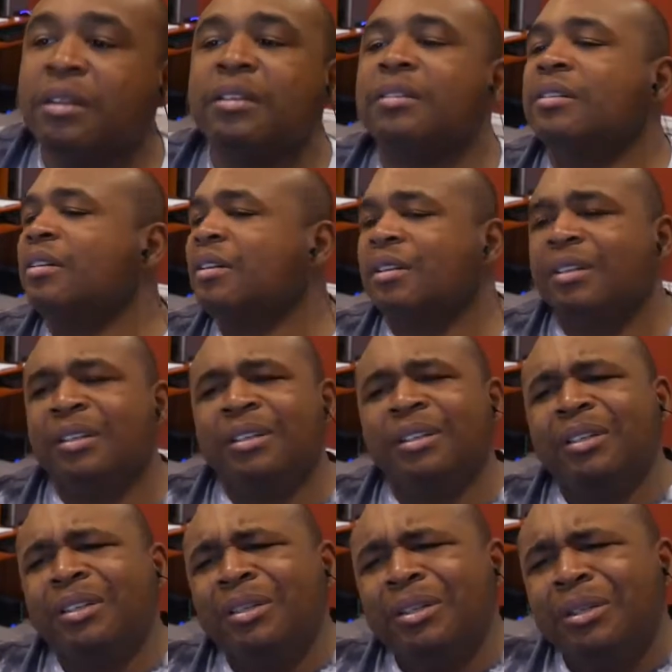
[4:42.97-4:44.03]

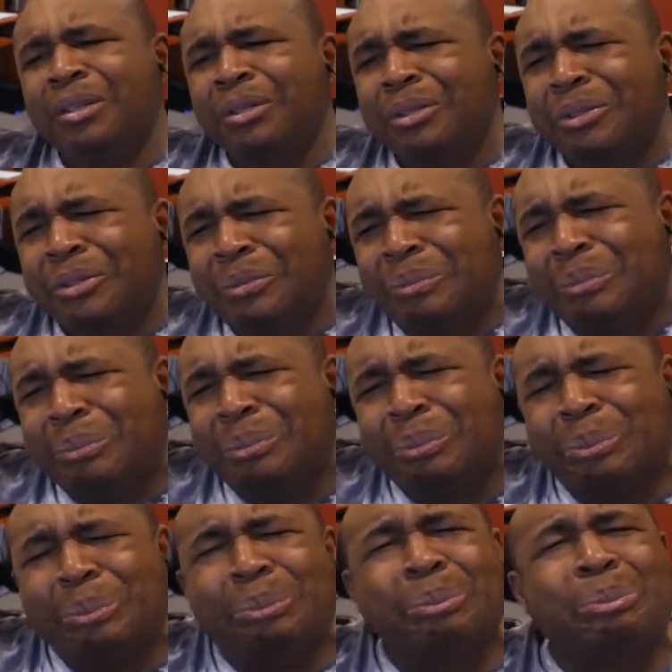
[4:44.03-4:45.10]

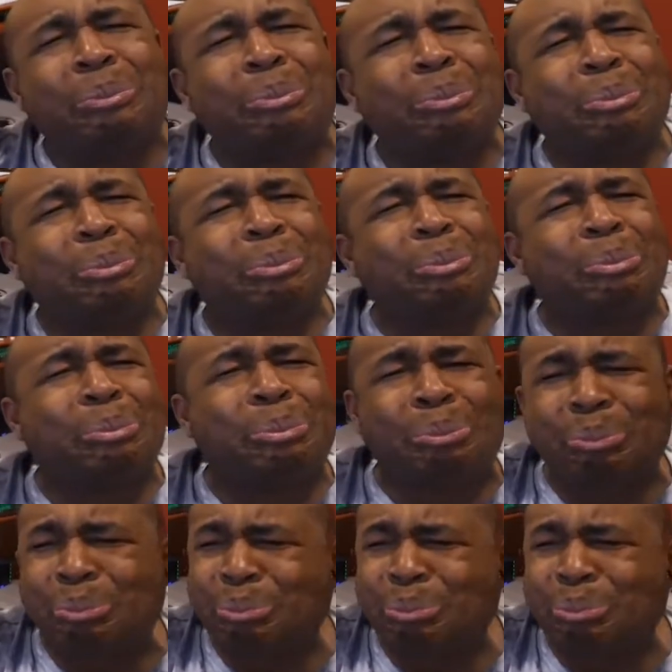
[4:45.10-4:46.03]
Nothing is said.